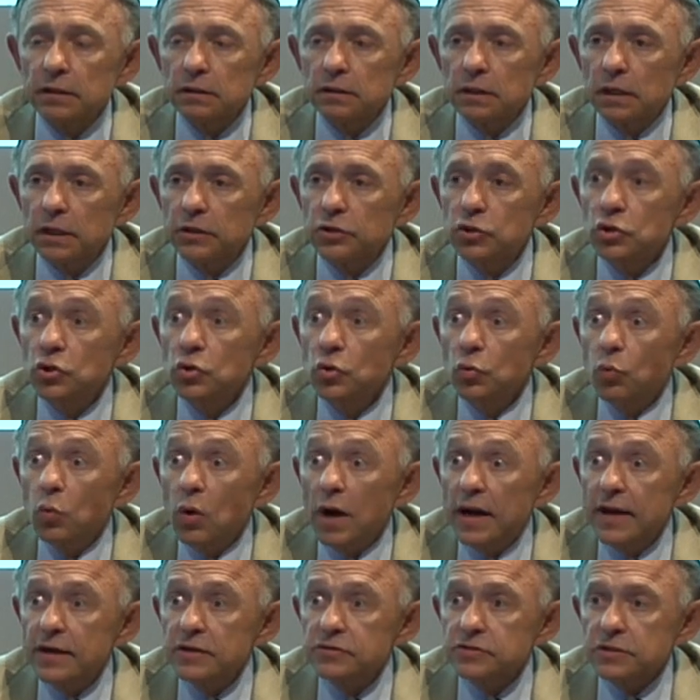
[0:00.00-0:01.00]
uh, new
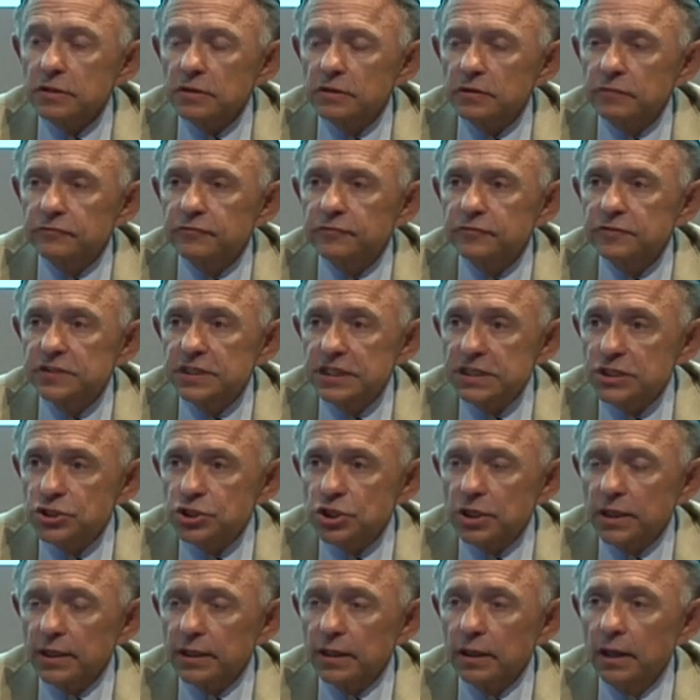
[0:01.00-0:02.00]
ways of
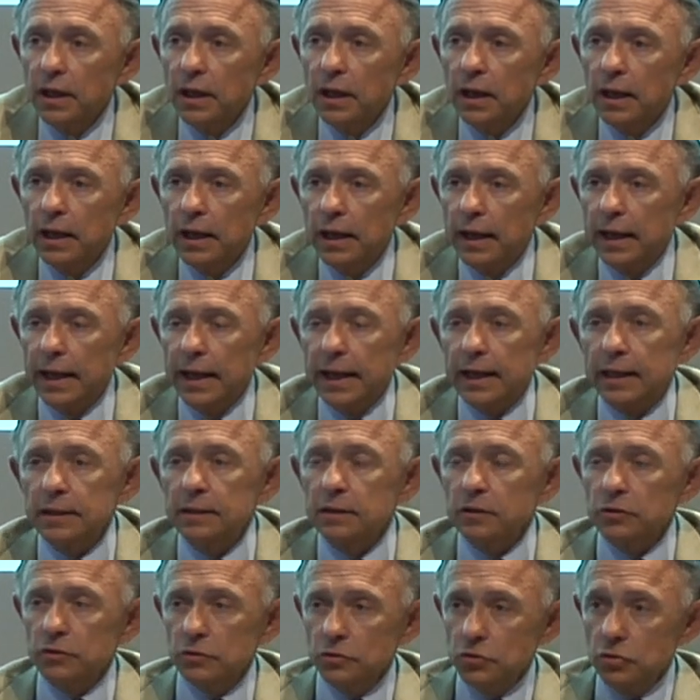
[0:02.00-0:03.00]
teaching
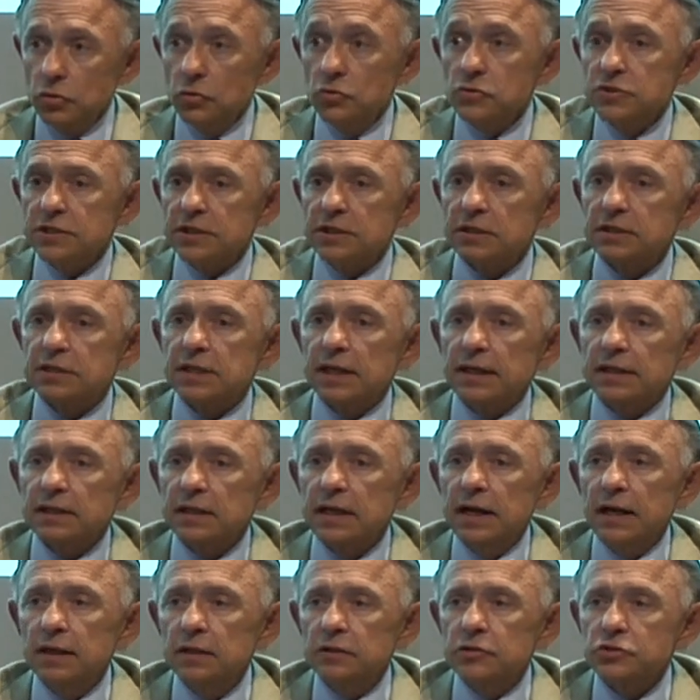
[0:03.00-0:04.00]
and using
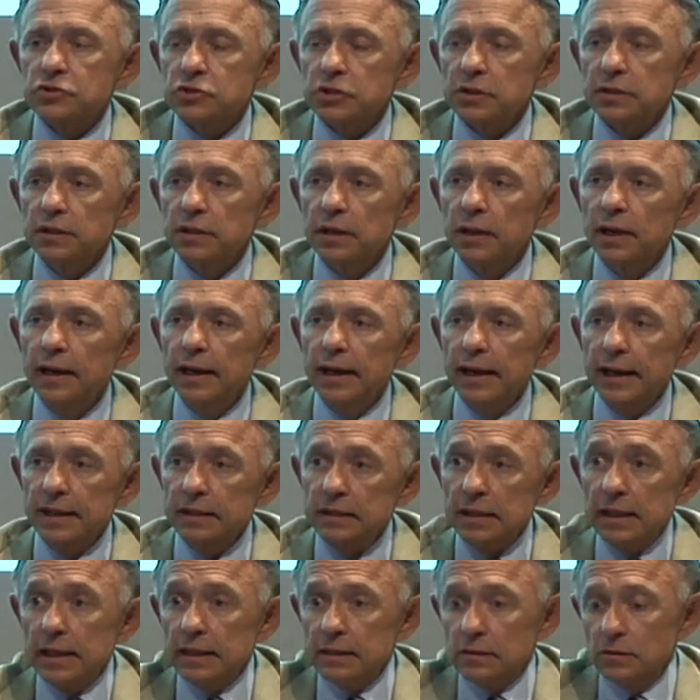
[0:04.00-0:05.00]
technology.
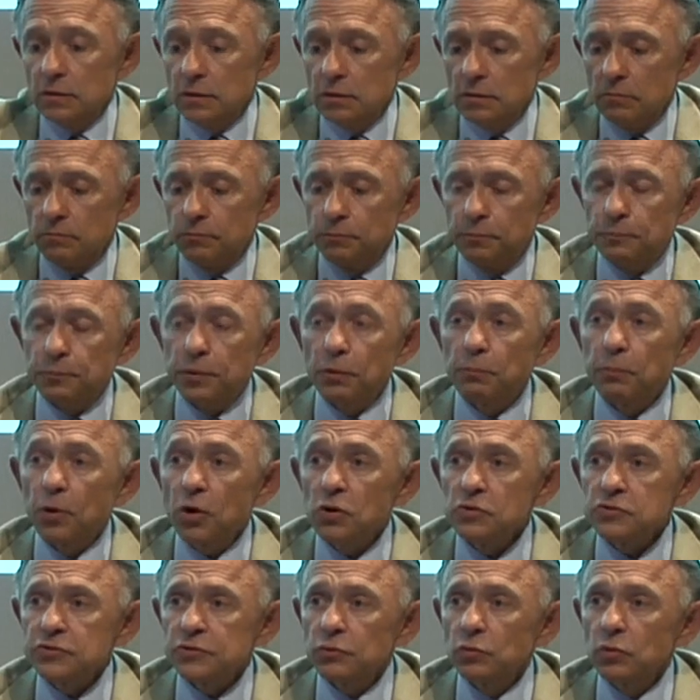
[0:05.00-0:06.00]
And that
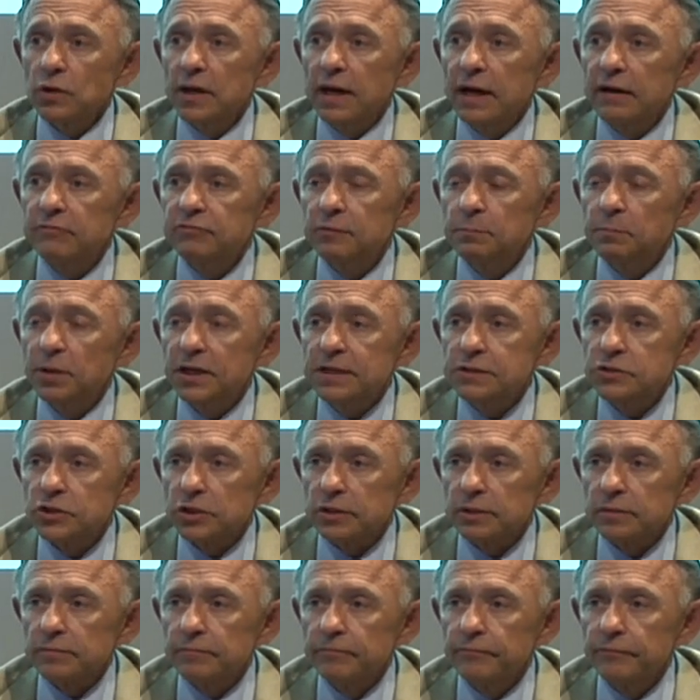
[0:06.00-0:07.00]
proposal would have a
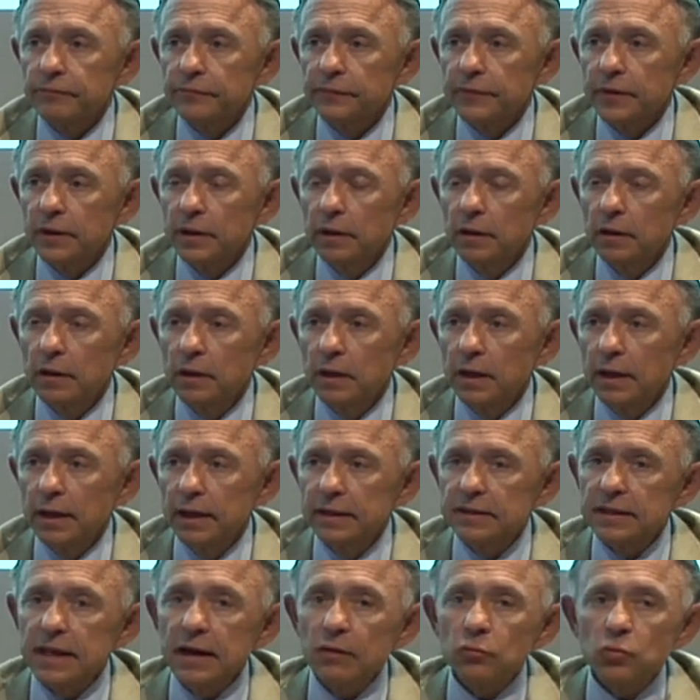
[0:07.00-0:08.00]
budget.
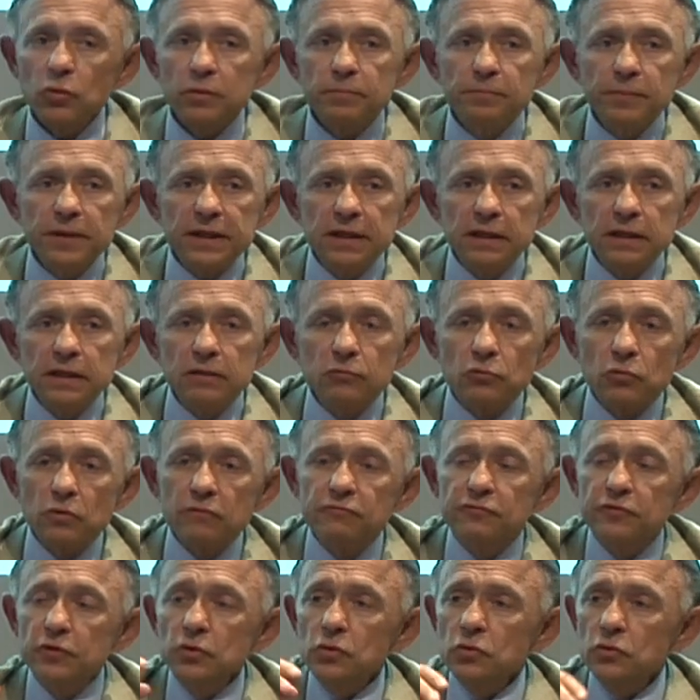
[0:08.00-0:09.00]
And that would be
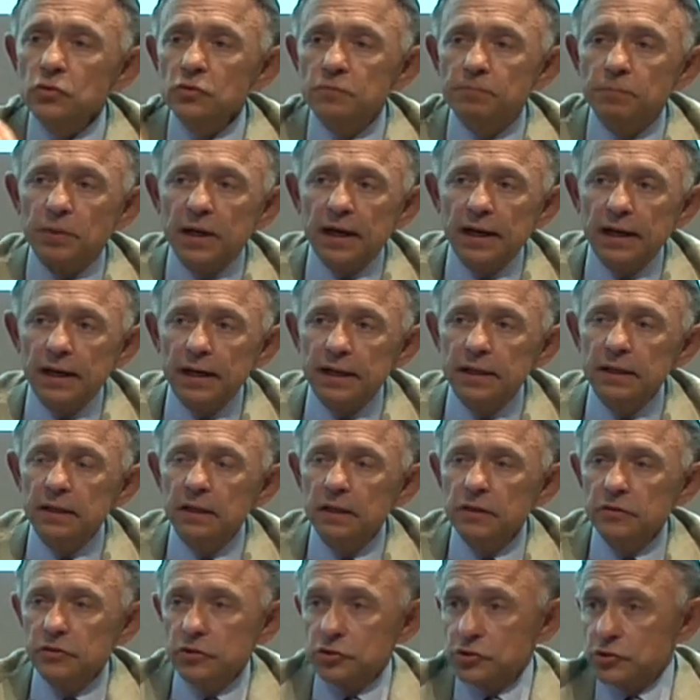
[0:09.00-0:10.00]
reviewed by the